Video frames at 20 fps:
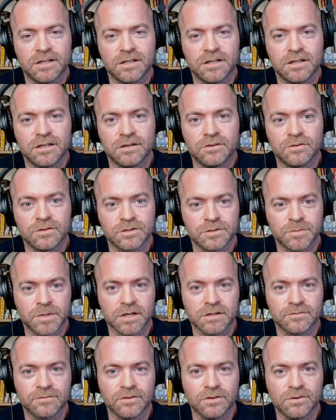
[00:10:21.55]
in a
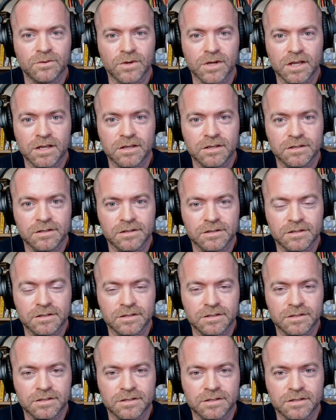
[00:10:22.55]
respectful way,
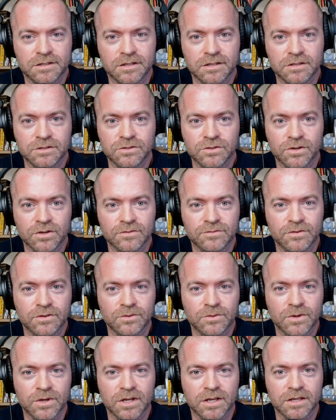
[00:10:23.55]
in a
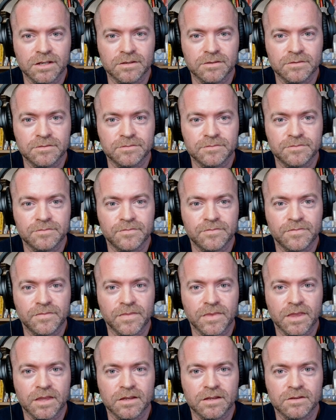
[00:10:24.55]
joyful way,
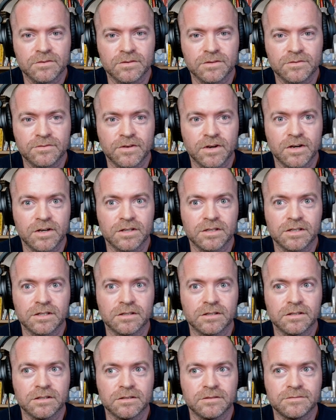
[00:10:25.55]
with very
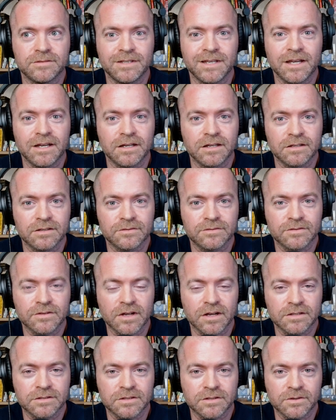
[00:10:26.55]
little negative
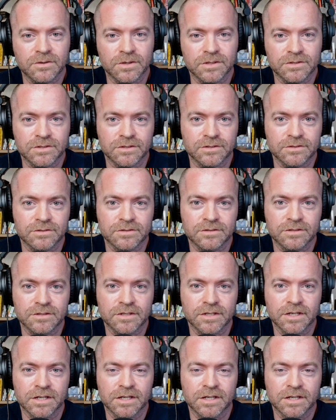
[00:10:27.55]
consequences